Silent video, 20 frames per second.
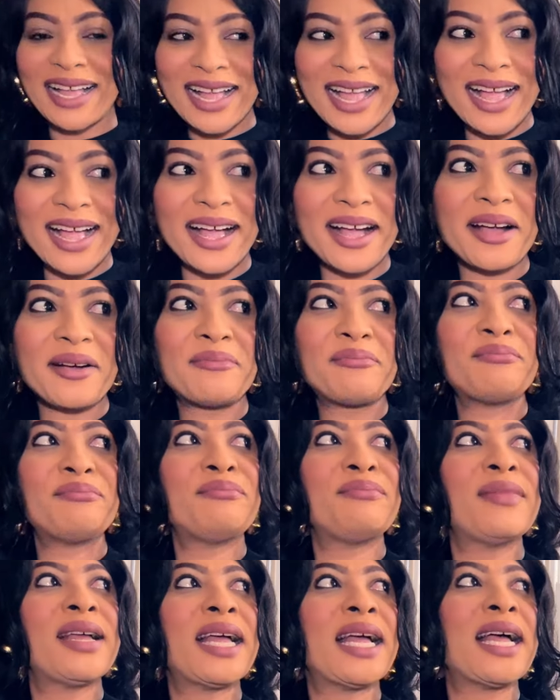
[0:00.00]

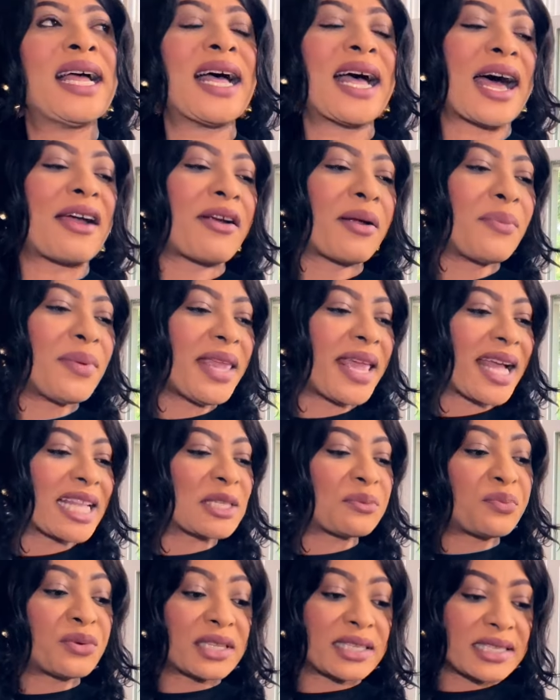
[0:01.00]

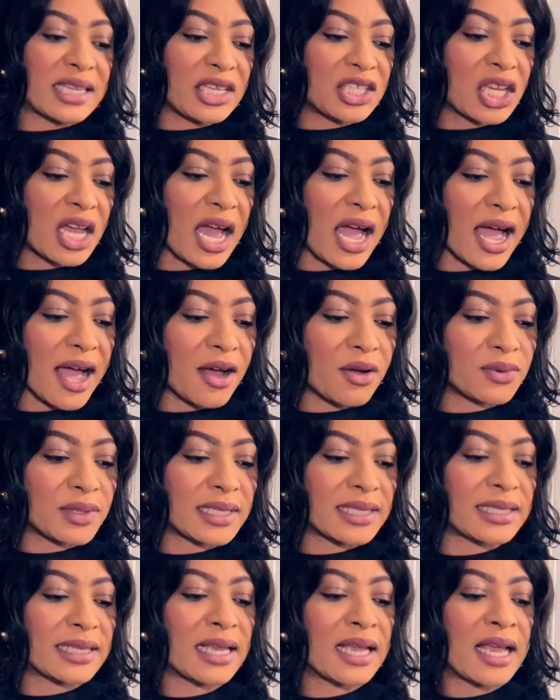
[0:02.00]
Prestige
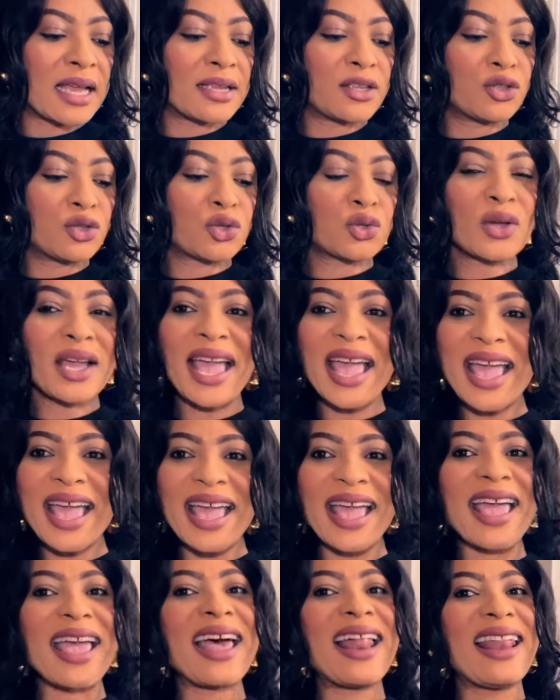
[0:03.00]
House,
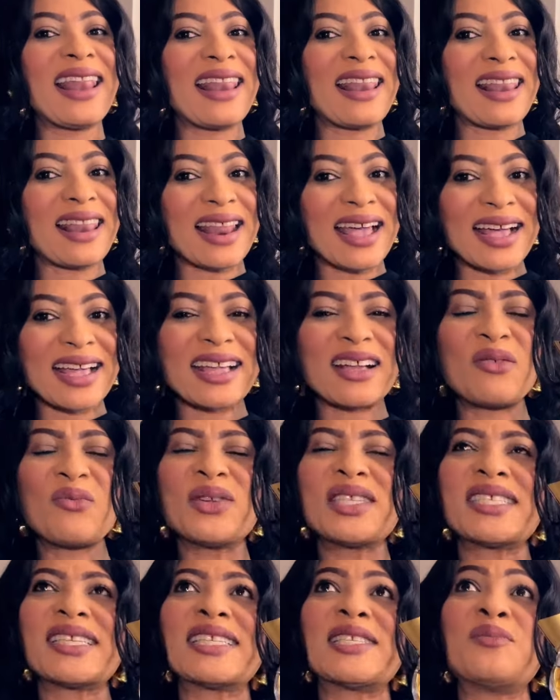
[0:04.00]
Zuhair Lac,
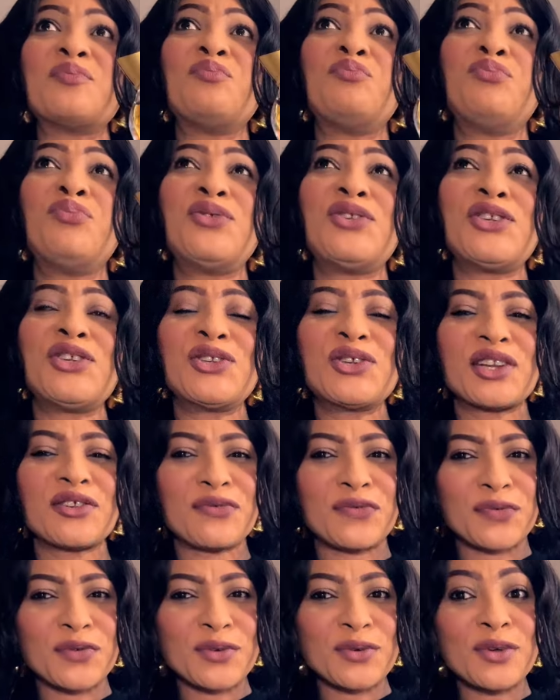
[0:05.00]
which is
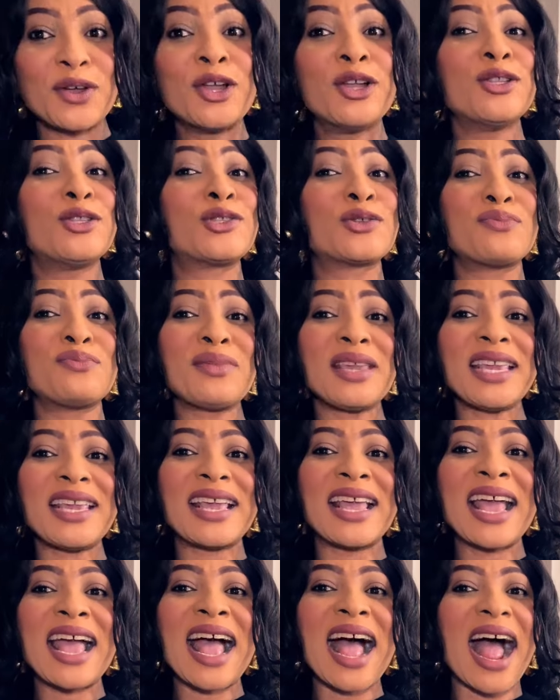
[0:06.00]
beautiful to
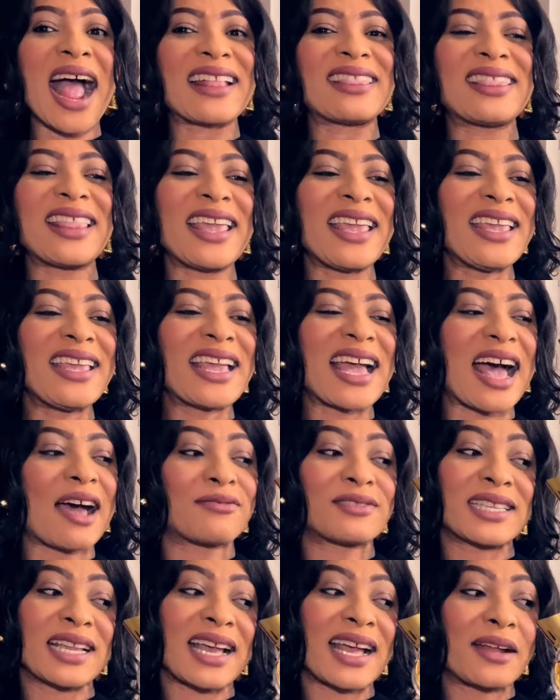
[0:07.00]
me. I think
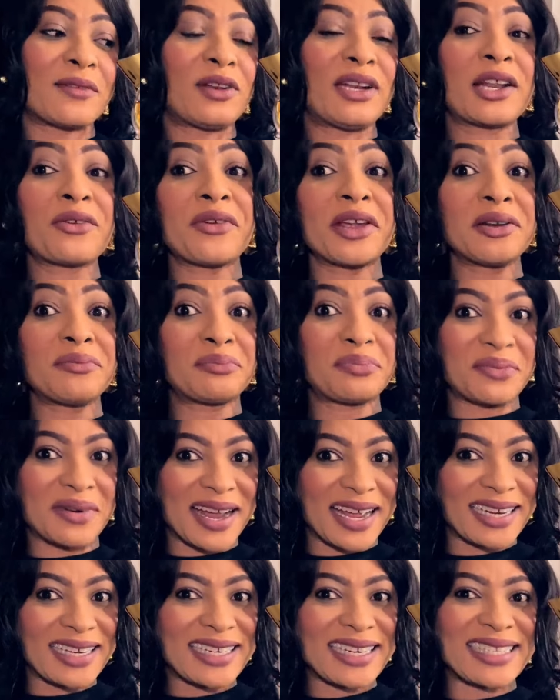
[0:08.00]
after liquid
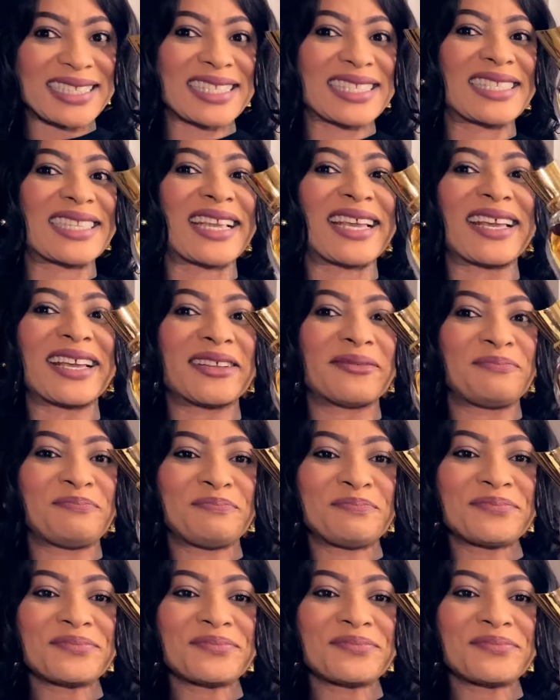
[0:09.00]
brand, this is the